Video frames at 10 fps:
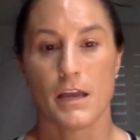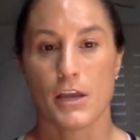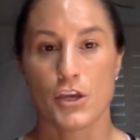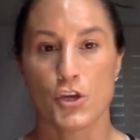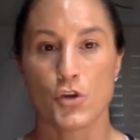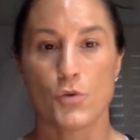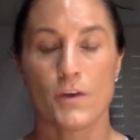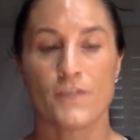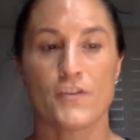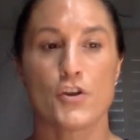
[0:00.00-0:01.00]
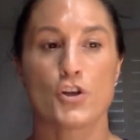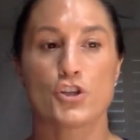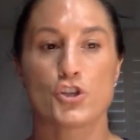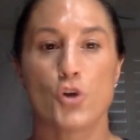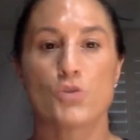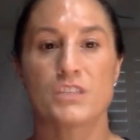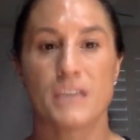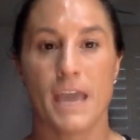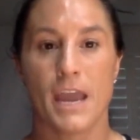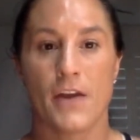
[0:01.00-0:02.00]
you if you're so
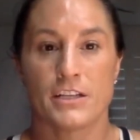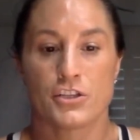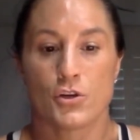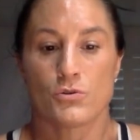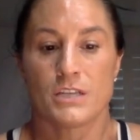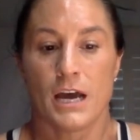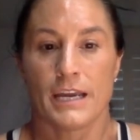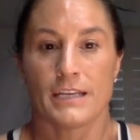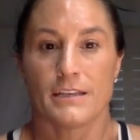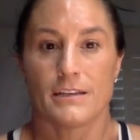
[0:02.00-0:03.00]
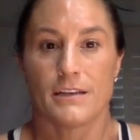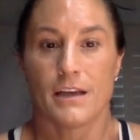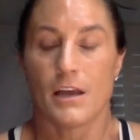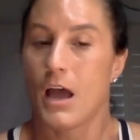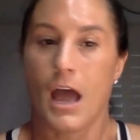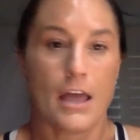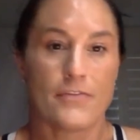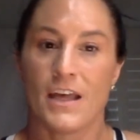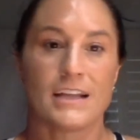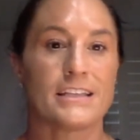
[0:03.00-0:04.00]
scared and so tight
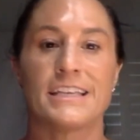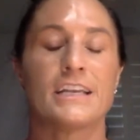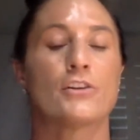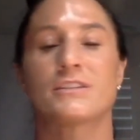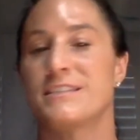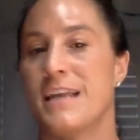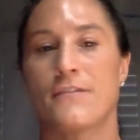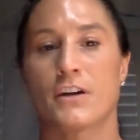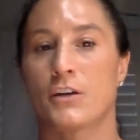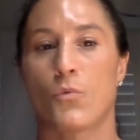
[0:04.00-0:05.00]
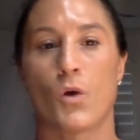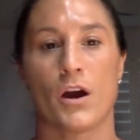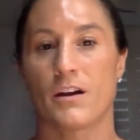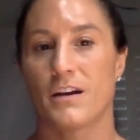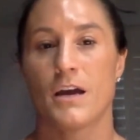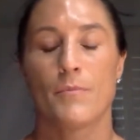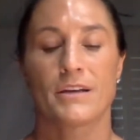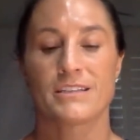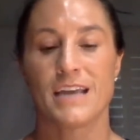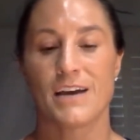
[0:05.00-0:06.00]
that needle is never going to work
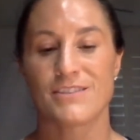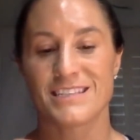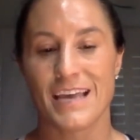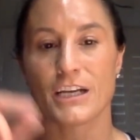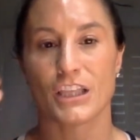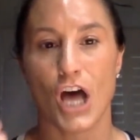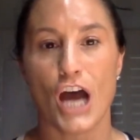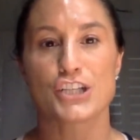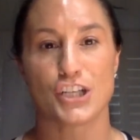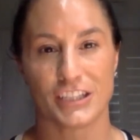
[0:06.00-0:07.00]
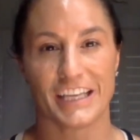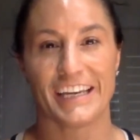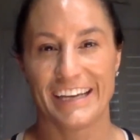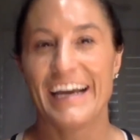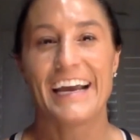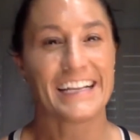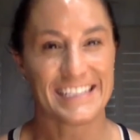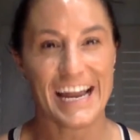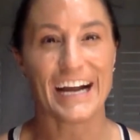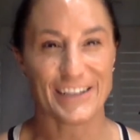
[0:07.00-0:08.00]
because now psychologically so
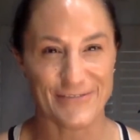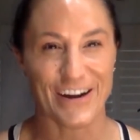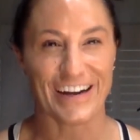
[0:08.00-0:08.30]
it's not going to